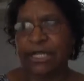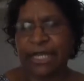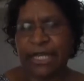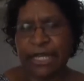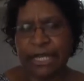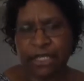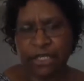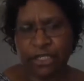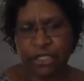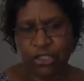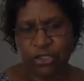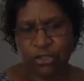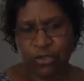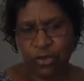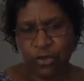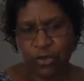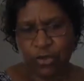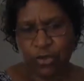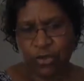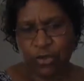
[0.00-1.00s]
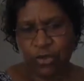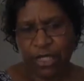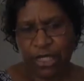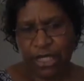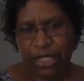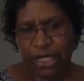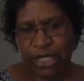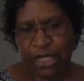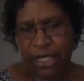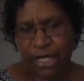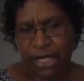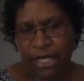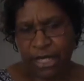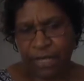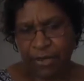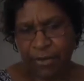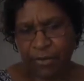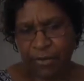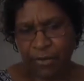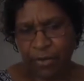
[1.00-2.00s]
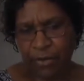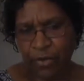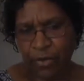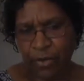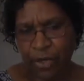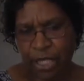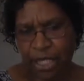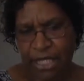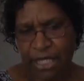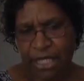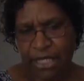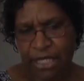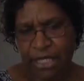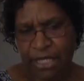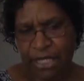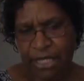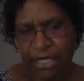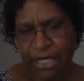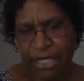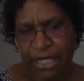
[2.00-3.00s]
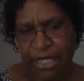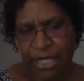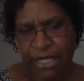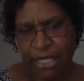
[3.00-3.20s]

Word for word: And so um, we,